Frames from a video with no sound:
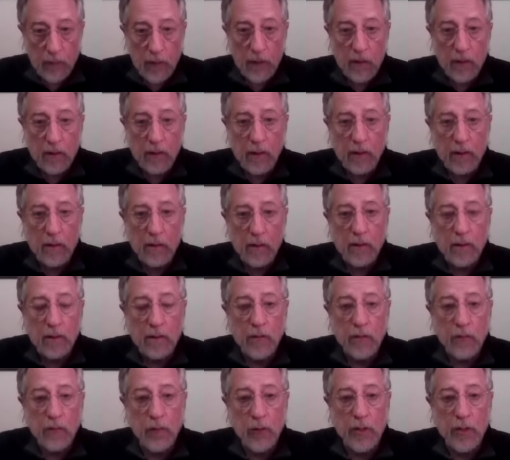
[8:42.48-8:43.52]
And
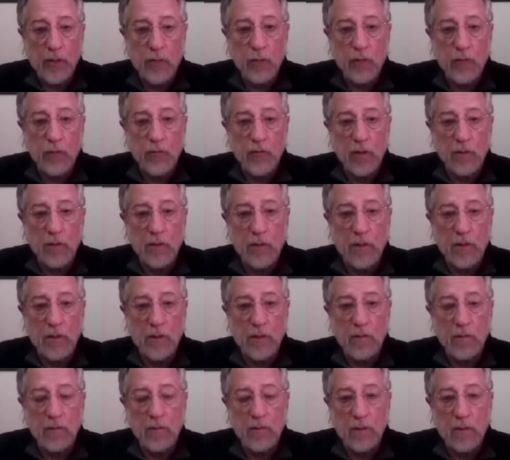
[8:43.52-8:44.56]
the voice was from this,
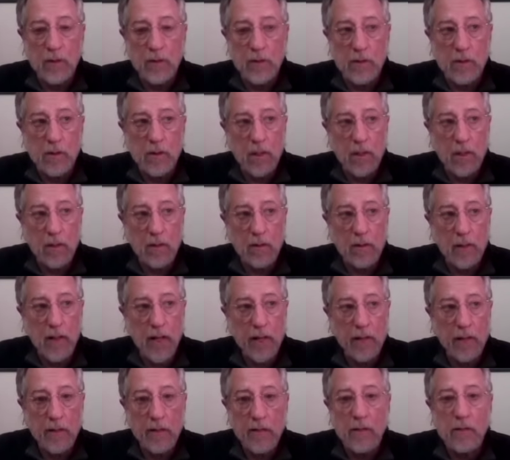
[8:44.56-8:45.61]
this uh,
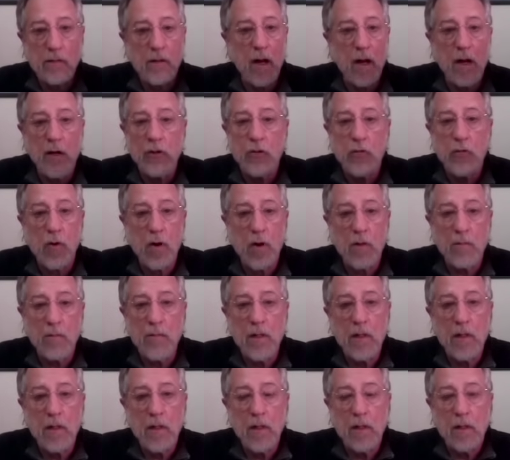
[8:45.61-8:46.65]
head of this ashram,
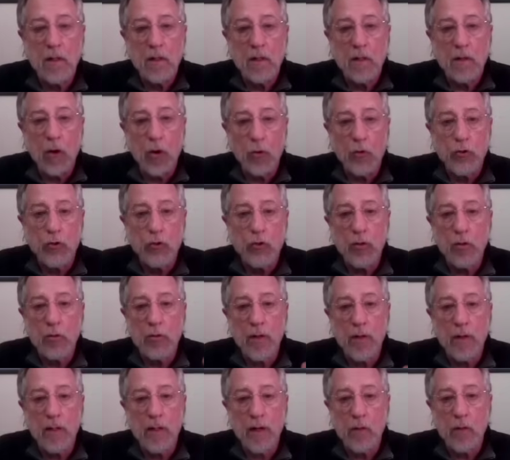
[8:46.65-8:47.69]
Osho,
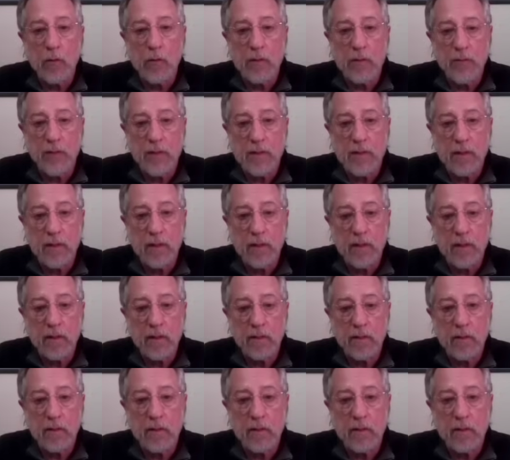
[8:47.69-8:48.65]
that I was visiting.